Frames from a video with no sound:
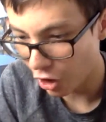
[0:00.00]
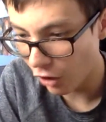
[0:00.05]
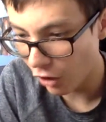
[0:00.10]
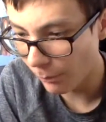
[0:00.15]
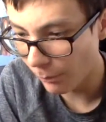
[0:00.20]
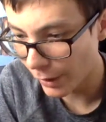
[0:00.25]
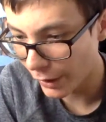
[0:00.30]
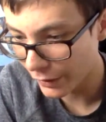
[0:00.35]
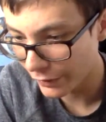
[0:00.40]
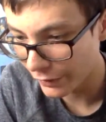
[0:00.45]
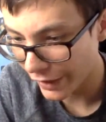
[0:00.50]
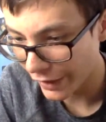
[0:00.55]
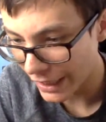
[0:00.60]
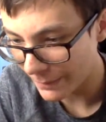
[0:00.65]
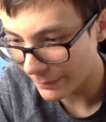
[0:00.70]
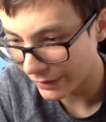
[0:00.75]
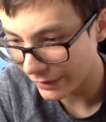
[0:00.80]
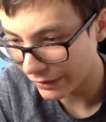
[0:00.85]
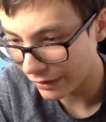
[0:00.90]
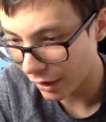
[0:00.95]

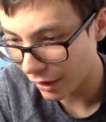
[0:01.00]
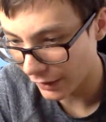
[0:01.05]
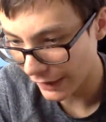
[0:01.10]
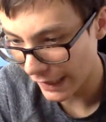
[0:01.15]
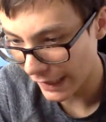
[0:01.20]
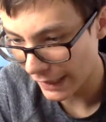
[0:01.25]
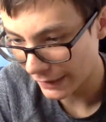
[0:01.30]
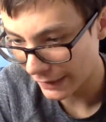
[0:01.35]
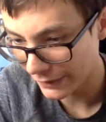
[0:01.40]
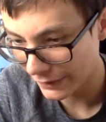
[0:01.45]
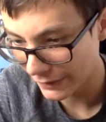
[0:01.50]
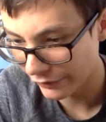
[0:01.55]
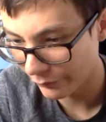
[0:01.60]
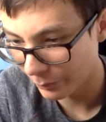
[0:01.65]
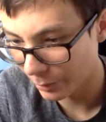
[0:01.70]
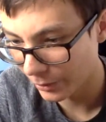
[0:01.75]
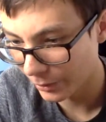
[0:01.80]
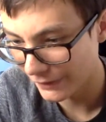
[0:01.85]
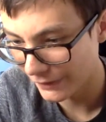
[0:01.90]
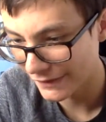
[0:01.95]
Lolba Gaming Not
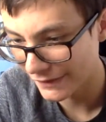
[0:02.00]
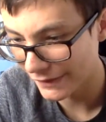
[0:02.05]
Active